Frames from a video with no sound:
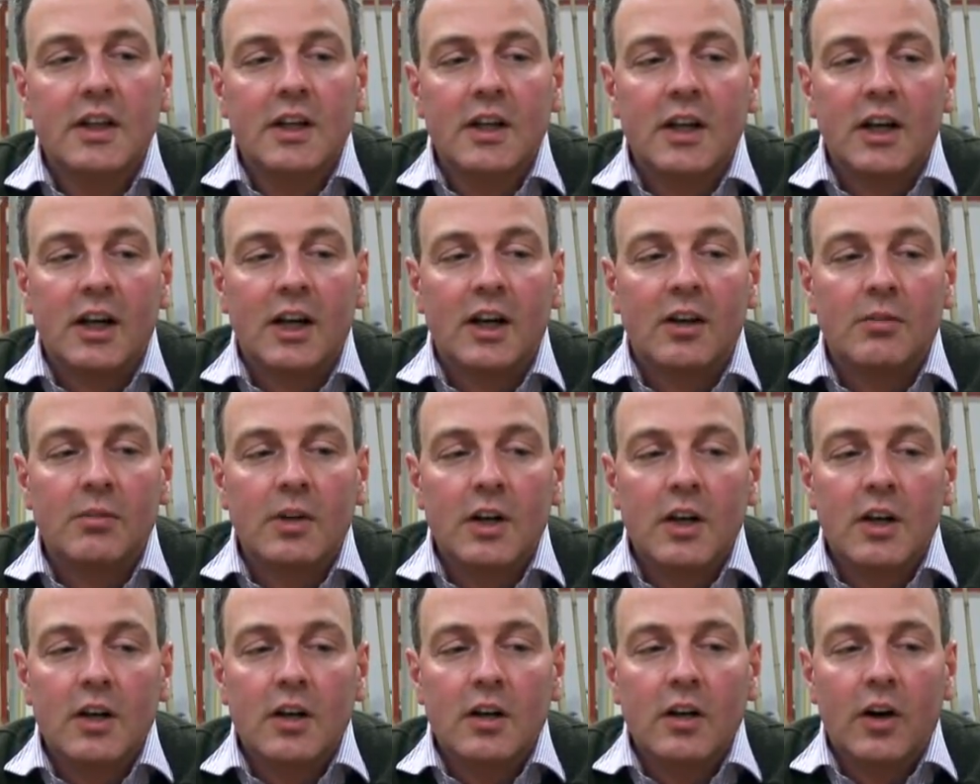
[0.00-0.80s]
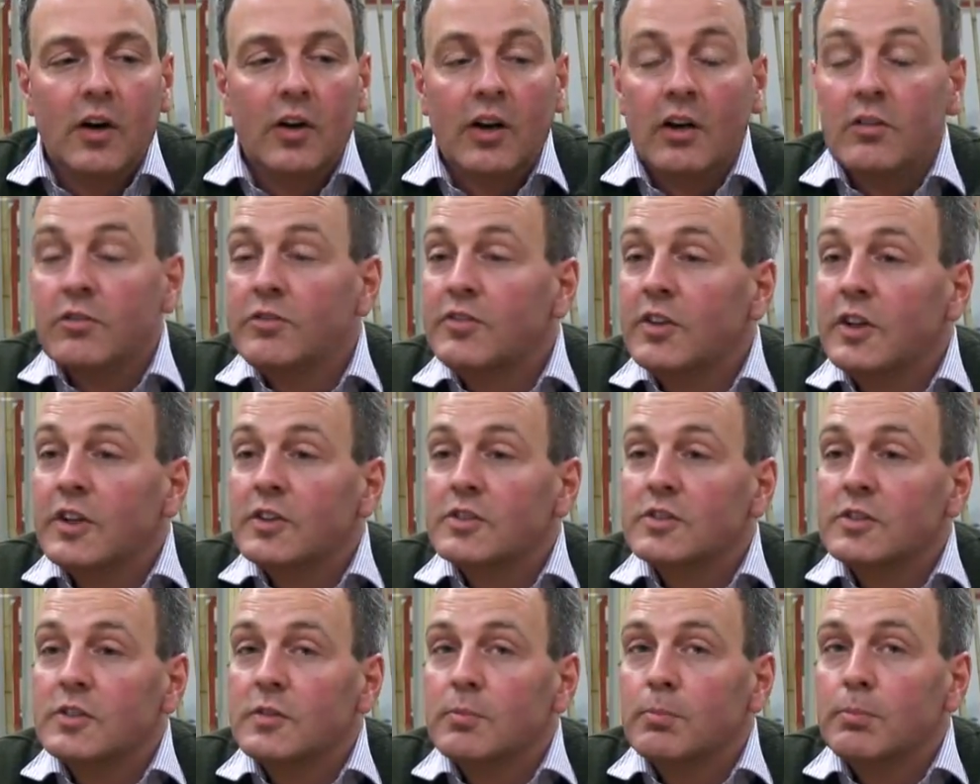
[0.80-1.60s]
On our
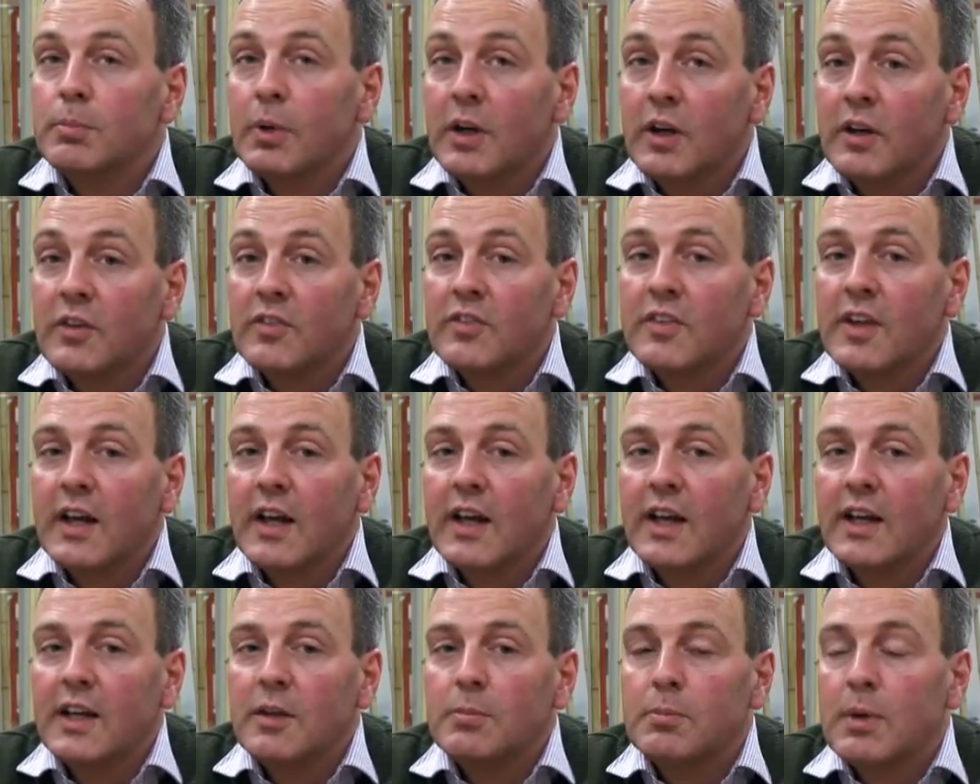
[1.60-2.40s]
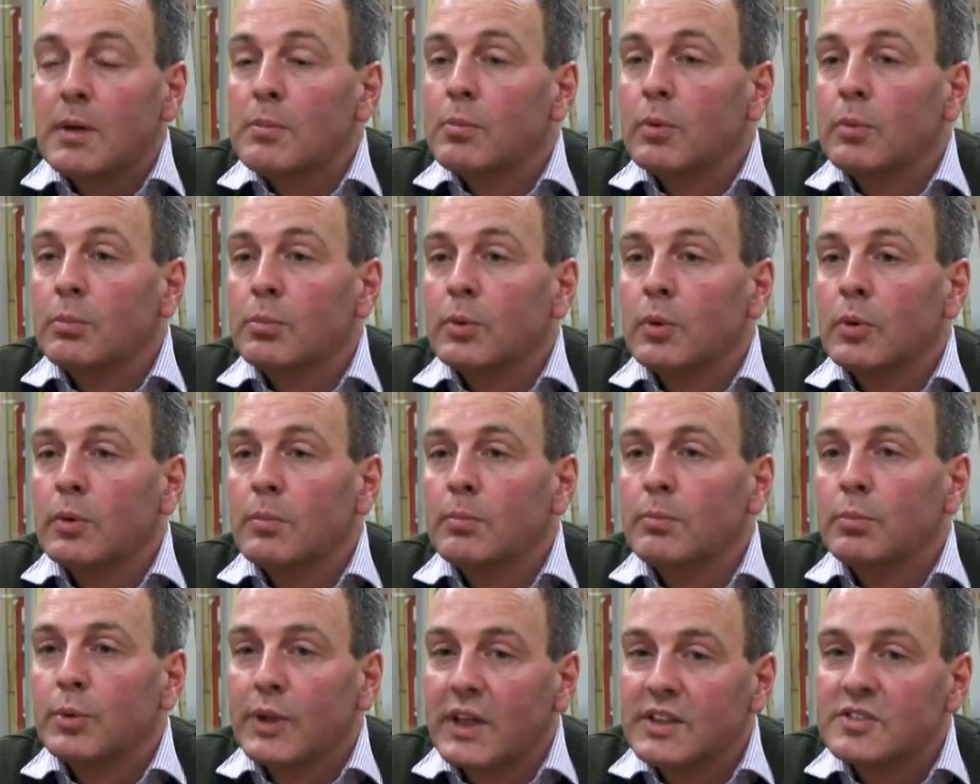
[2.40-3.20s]
first birthday, people brought
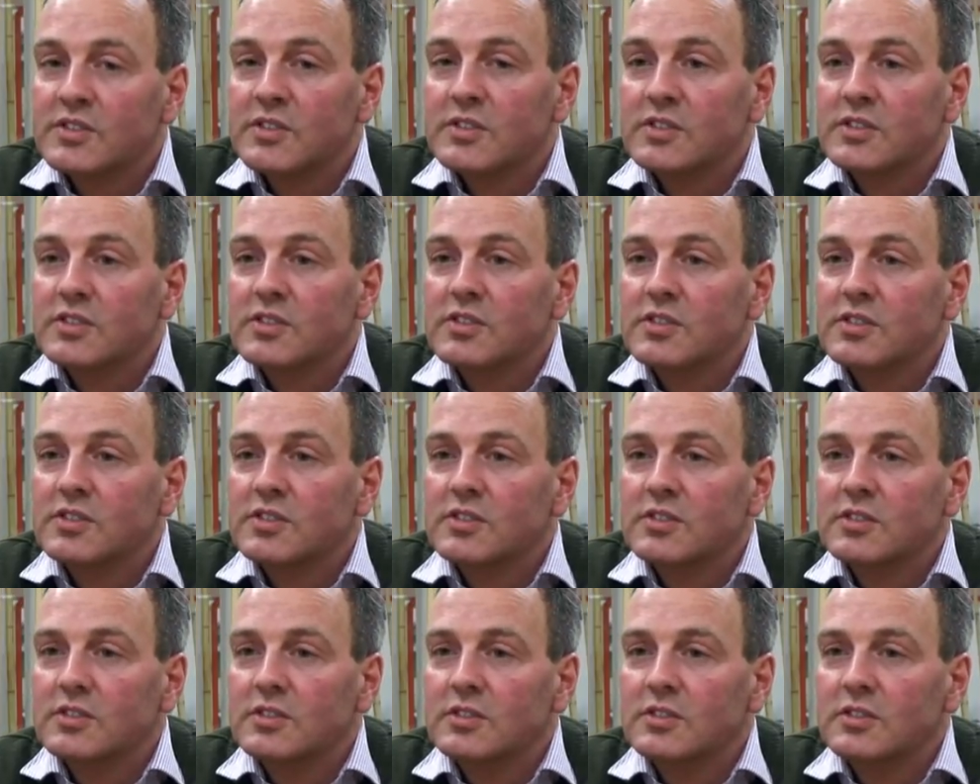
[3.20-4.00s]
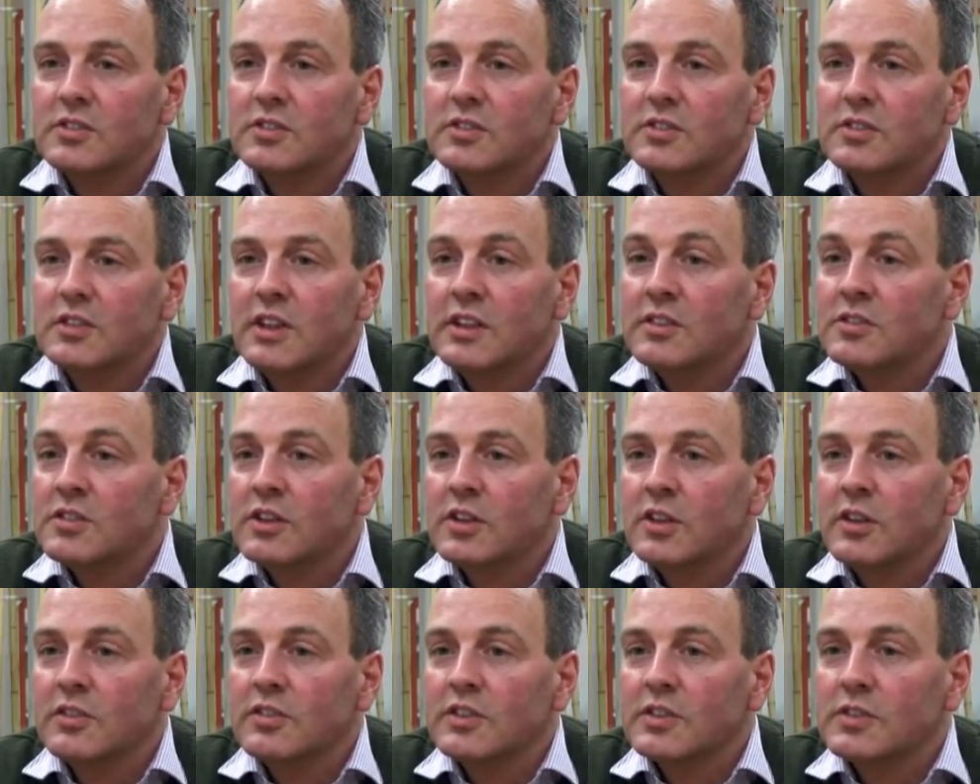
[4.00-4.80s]
presents into the
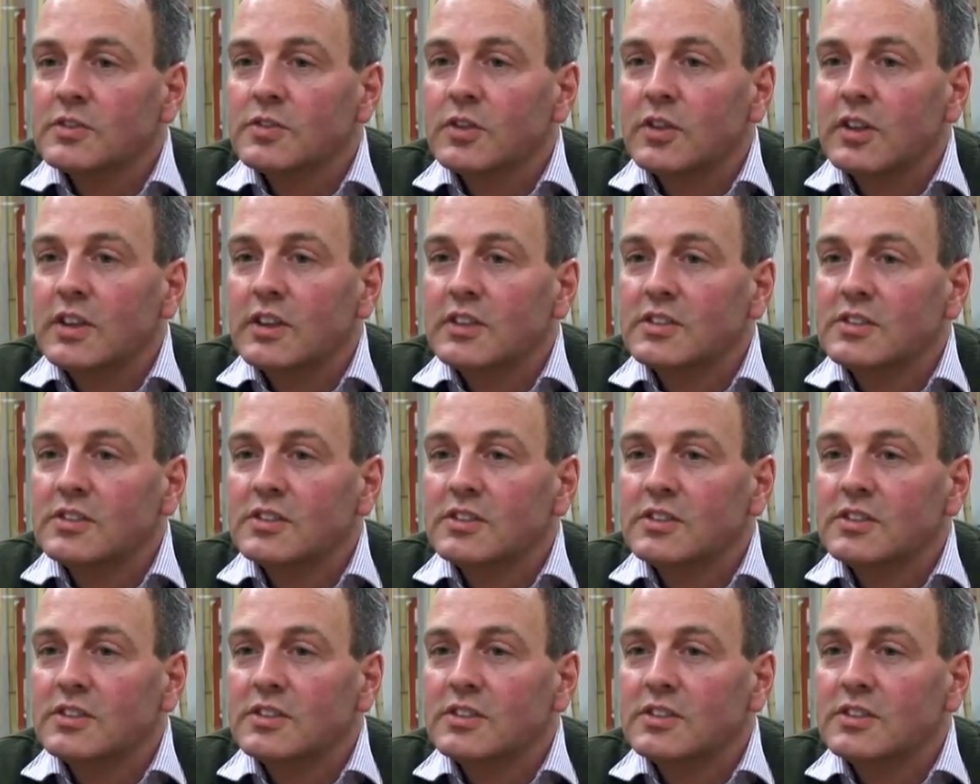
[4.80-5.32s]
office for us.